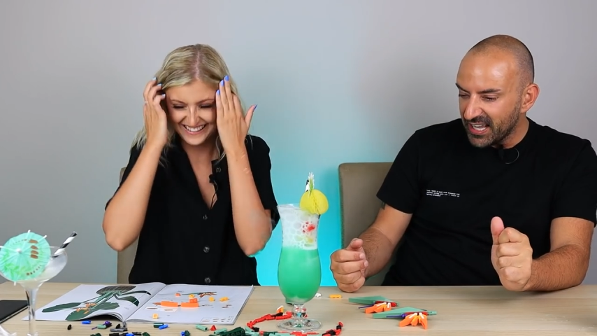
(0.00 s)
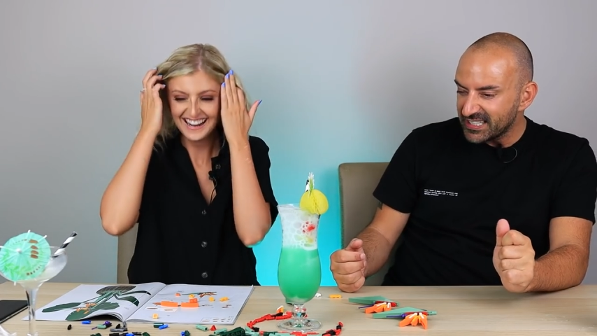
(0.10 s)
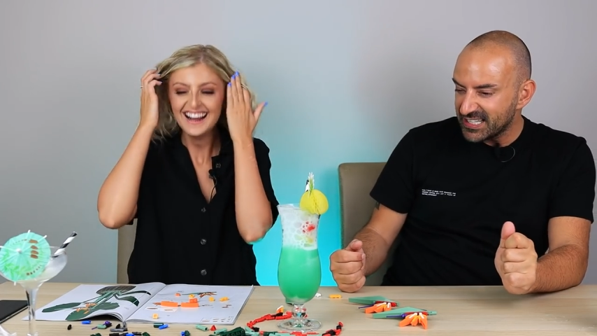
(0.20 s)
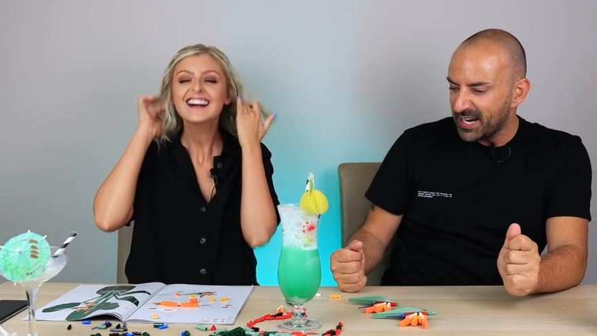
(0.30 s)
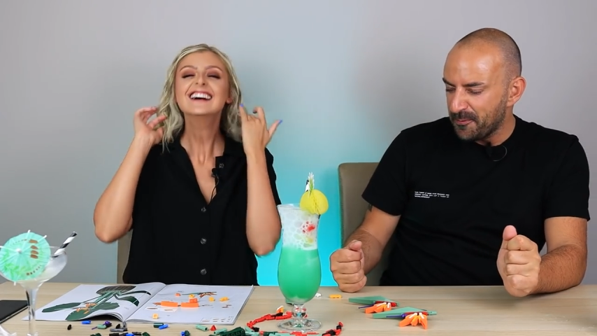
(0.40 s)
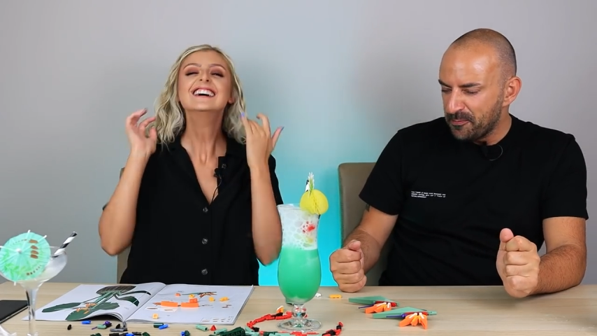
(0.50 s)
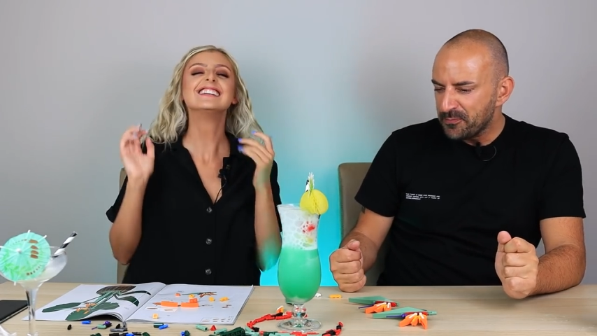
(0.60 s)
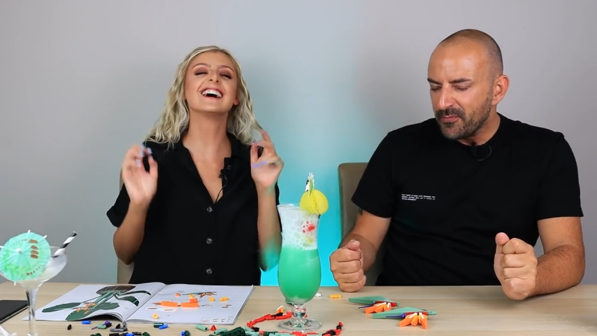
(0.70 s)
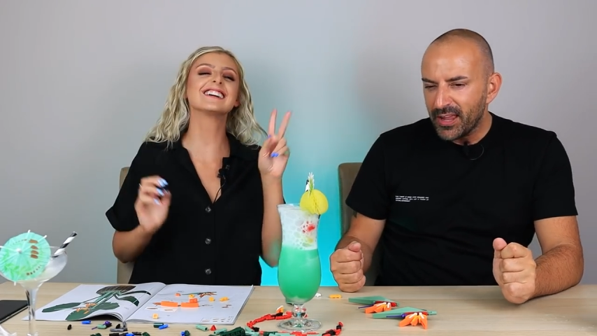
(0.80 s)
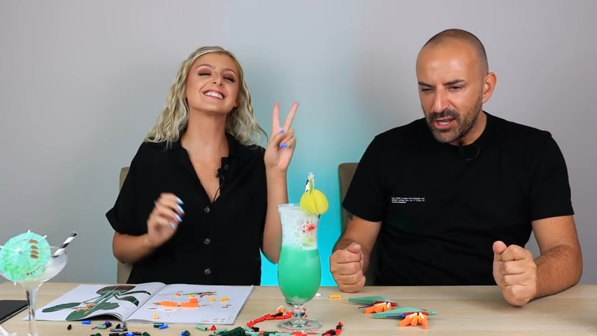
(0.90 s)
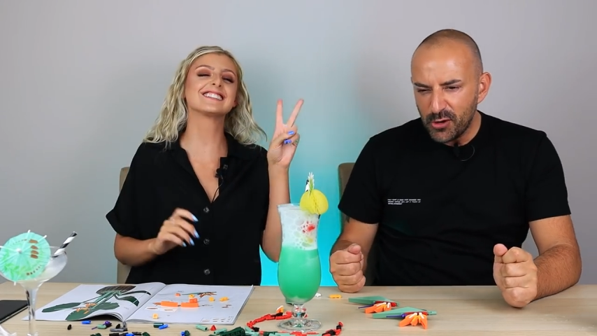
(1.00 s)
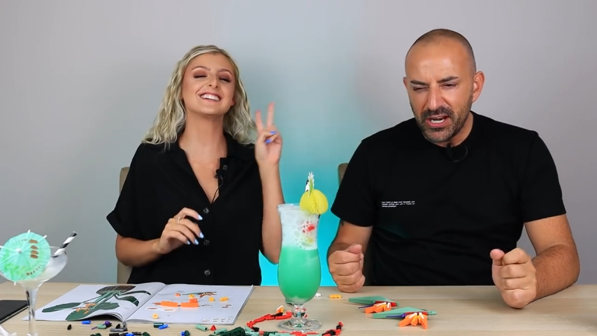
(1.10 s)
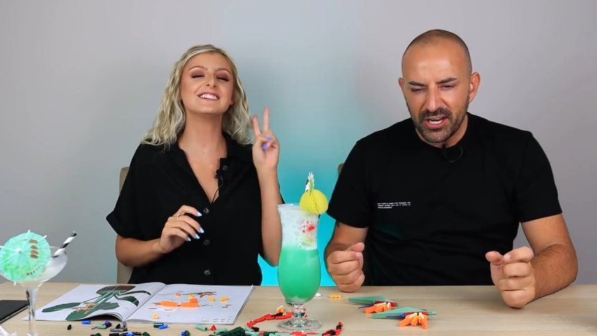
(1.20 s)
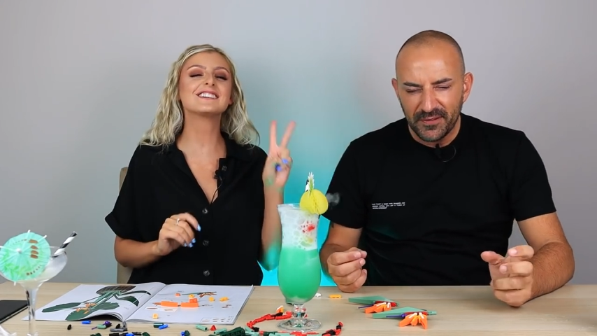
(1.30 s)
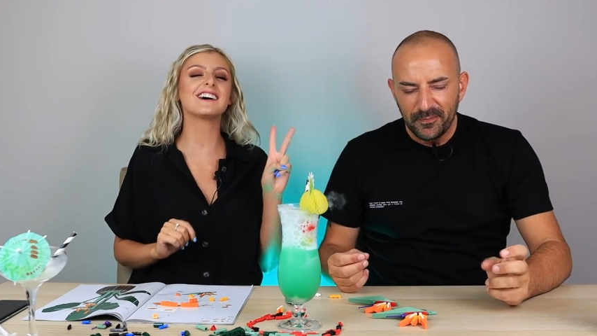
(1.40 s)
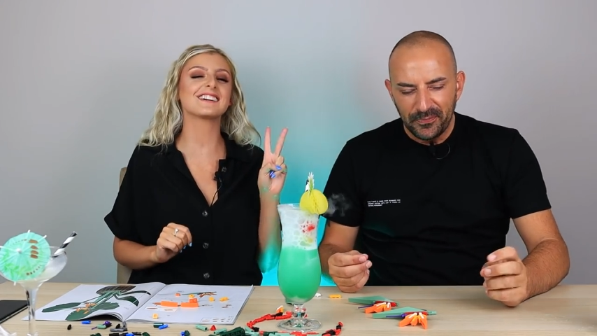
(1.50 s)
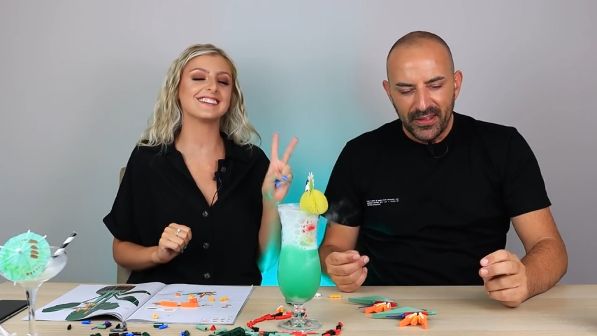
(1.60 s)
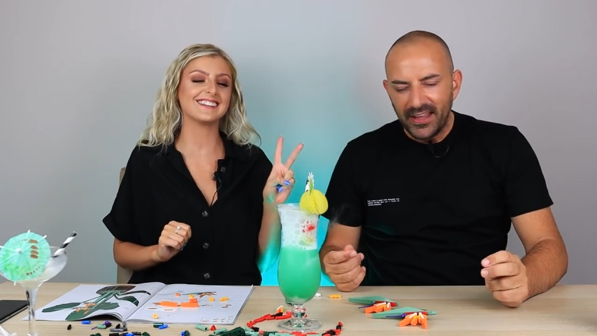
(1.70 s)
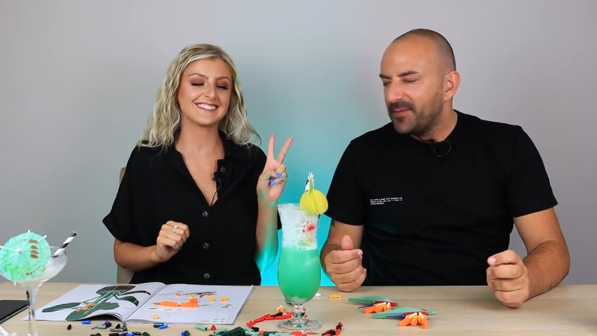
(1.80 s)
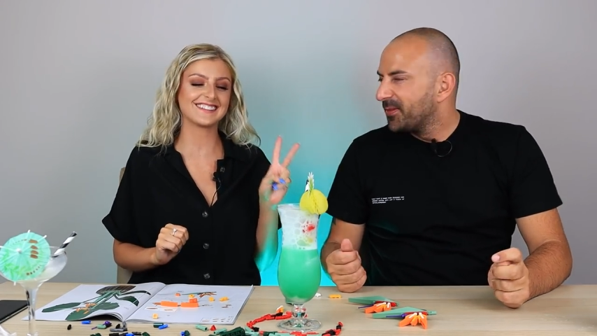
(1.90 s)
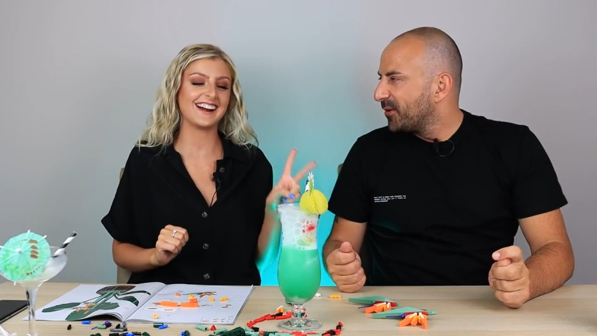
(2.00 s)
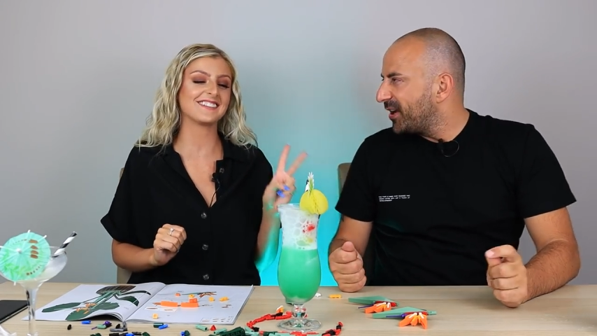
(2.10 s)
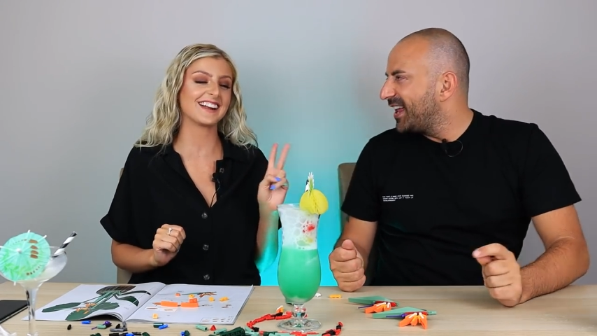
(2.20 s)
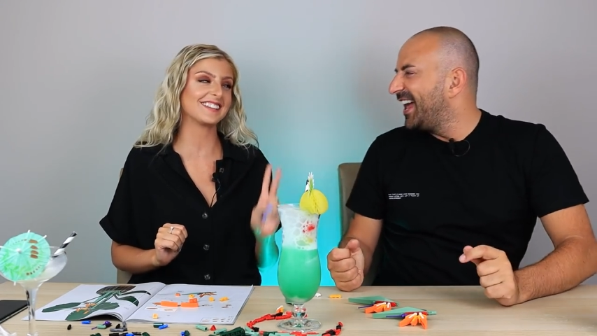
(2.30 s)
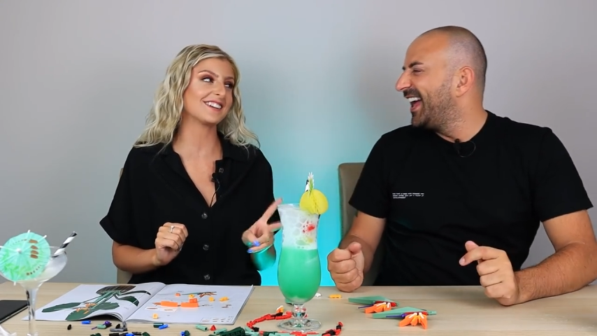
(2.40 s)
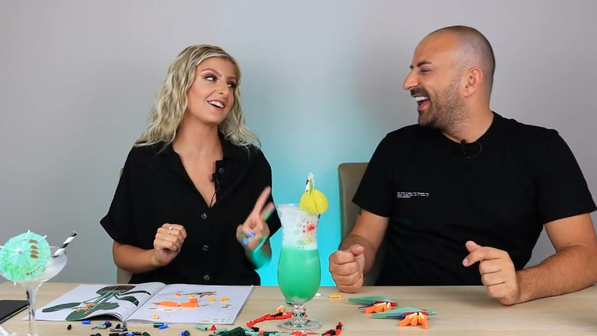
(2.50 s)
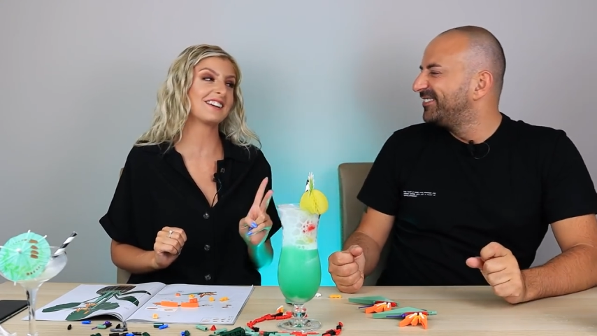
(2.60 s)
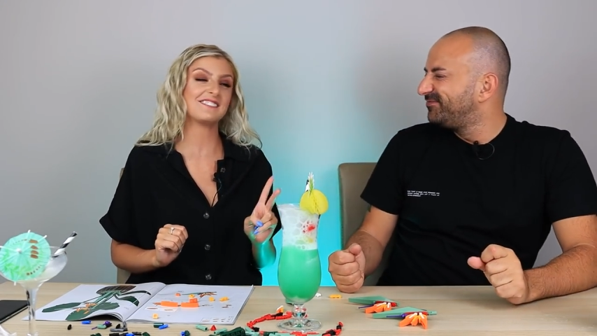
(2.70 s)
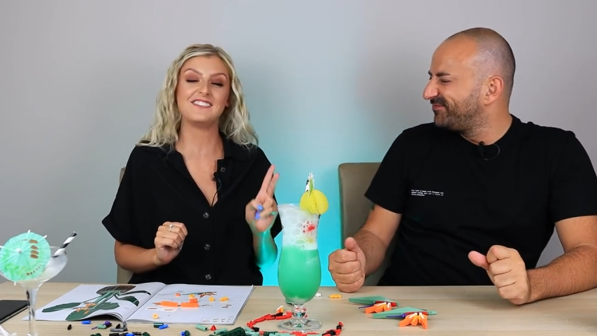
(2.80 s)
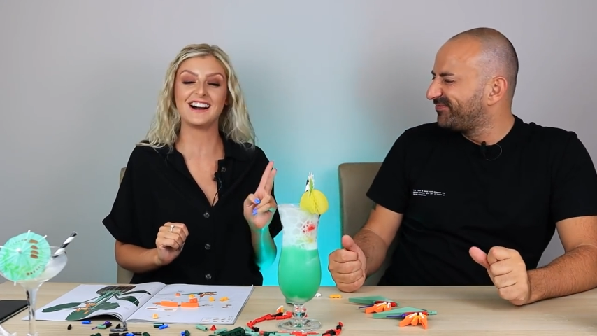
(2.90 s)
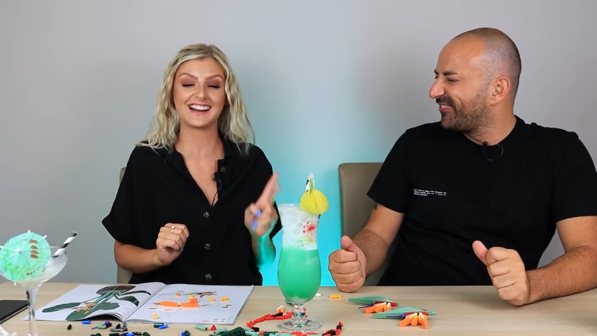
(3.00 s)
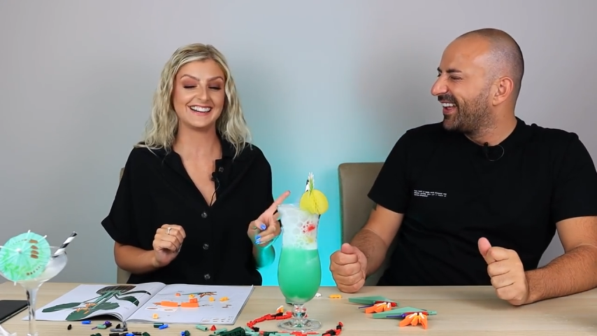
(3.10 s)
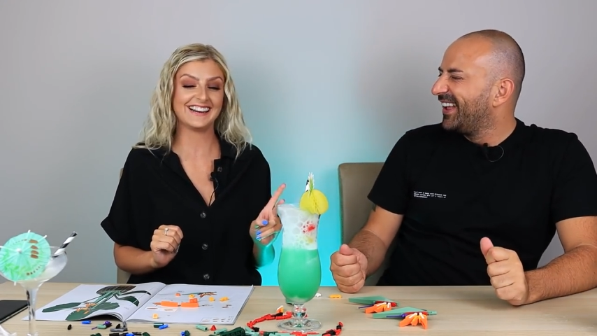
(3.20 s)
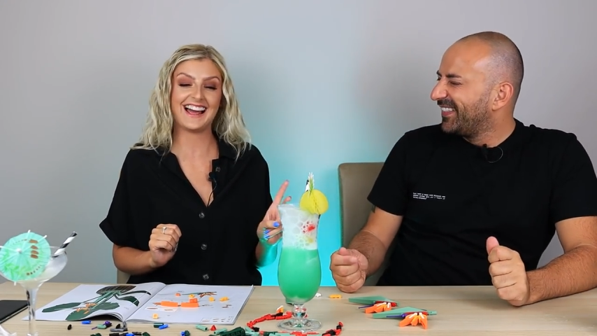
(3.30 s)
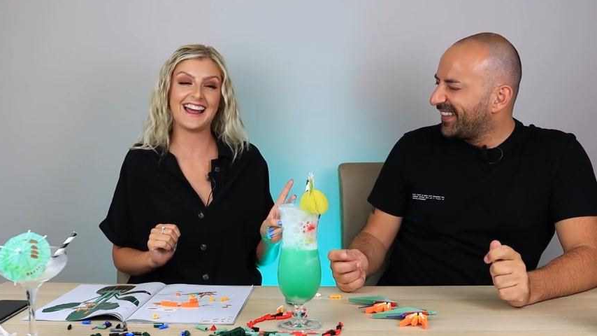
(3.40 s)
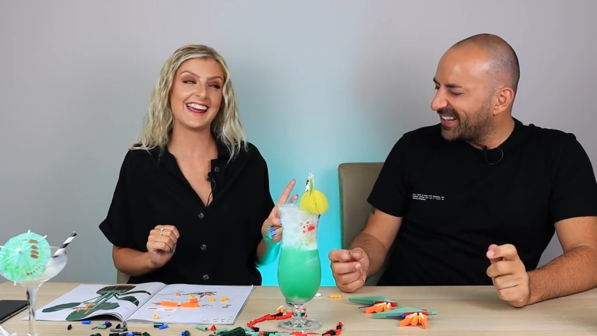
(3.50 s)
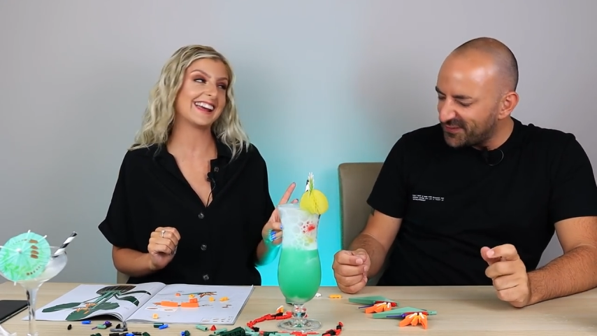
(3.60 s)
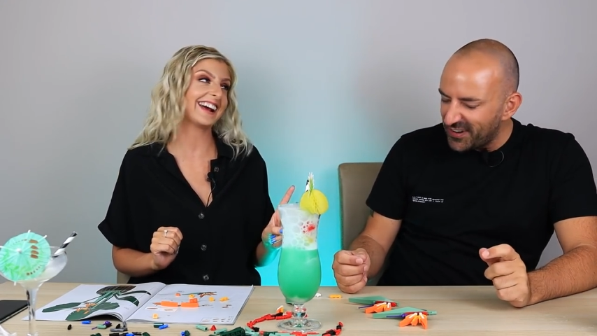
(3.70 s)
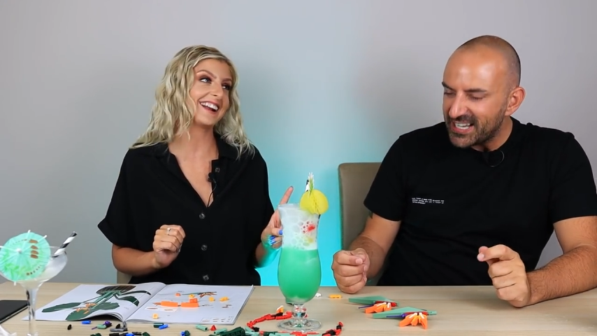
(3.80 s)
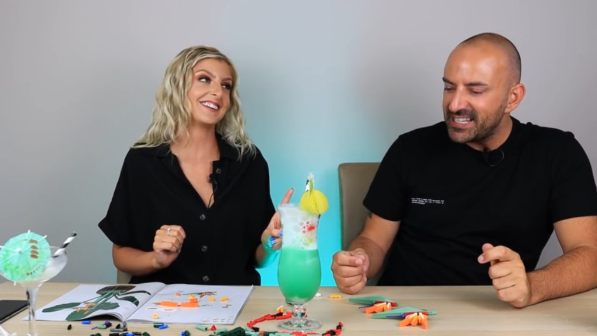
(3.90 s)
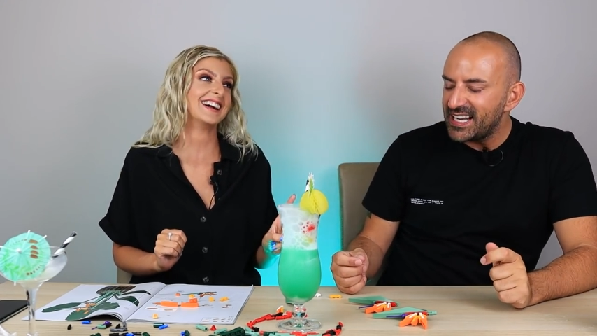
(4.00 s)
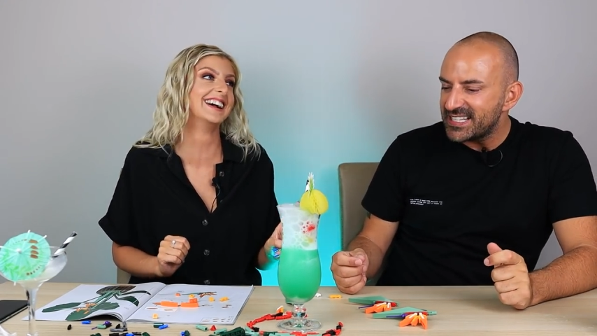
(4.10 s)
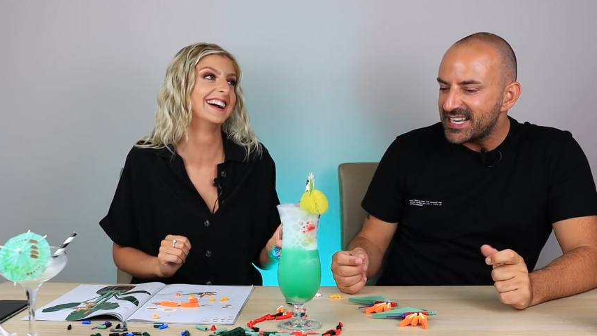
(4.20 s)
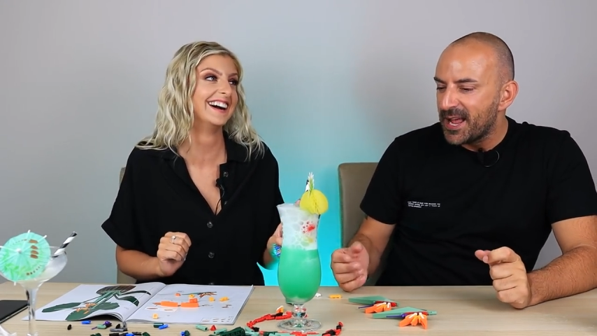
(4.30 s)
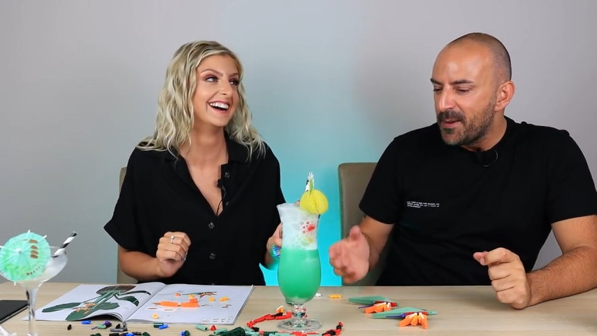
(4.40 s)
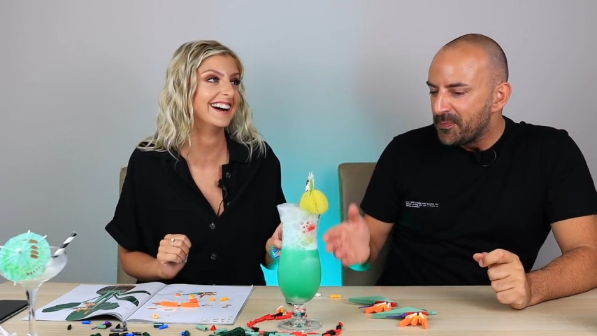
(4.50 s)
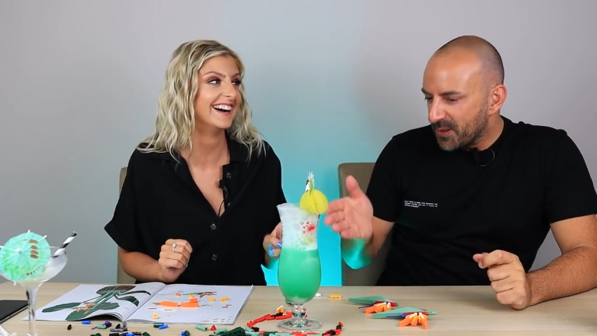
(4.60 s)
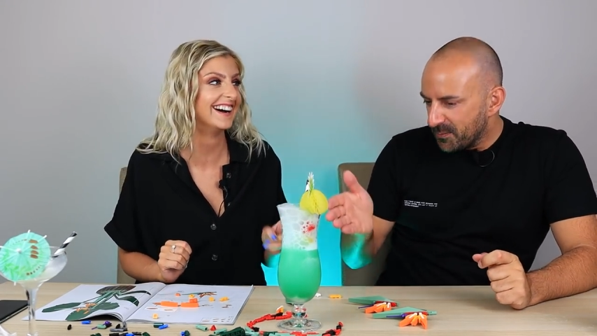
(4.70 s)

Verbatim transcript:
Speaker 1: That's like that you know when you cocktails down when there. You, don't even fucking like. That's fucking nasty.